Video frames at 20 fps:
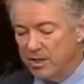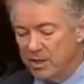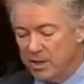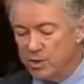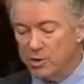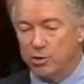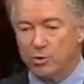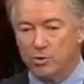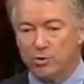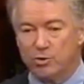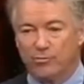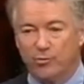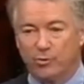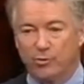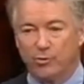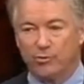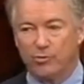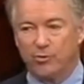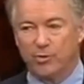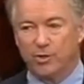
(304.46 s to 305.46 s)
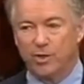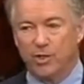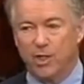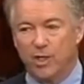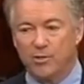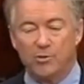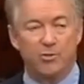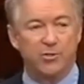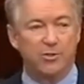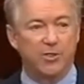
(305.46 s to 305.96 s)
is useful to
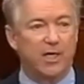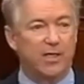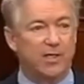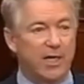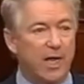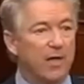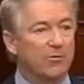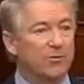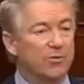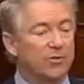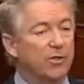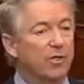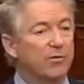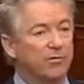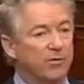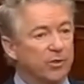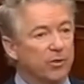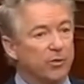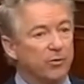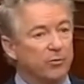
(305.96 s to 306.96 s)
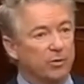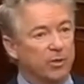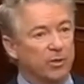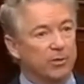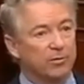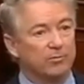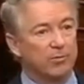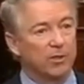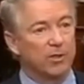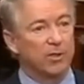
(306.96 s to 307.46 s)
understand how the Soviet
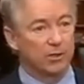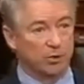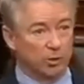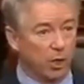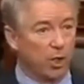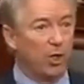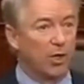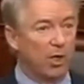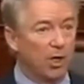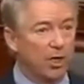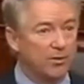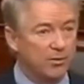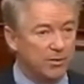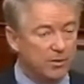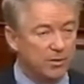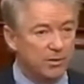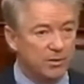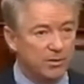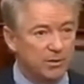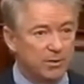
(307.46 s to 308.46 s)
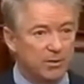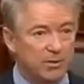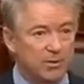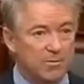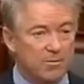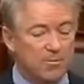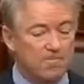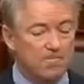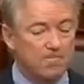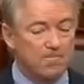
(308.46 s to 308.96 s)
Union lost.
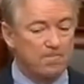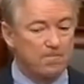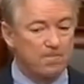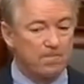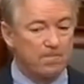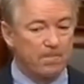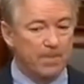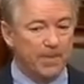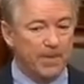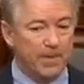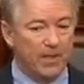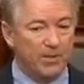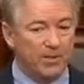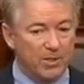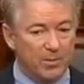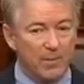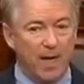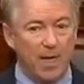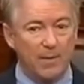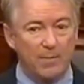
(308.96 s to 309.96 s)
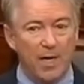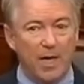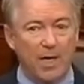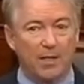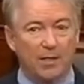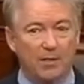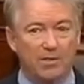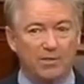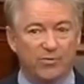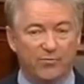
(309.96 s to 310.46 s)
And to my
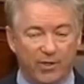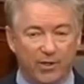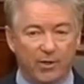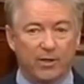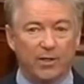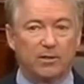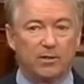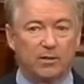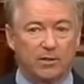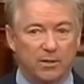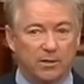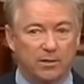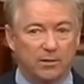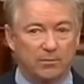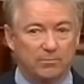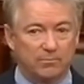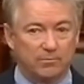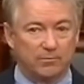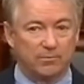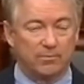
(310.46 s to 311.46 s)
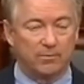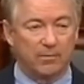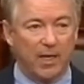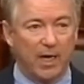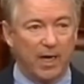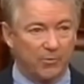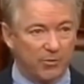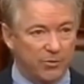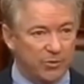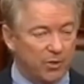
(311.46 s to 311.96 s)
mind, it's very clear
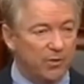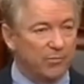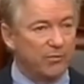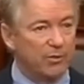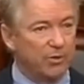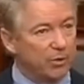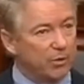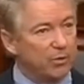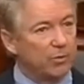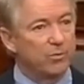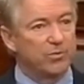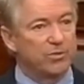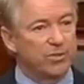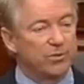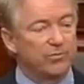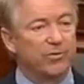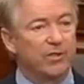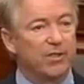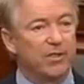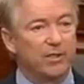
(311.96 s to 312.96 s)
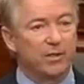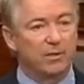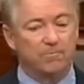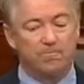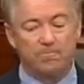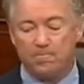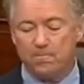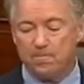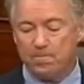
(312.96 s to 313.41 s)
how the Soviet Union was defeated.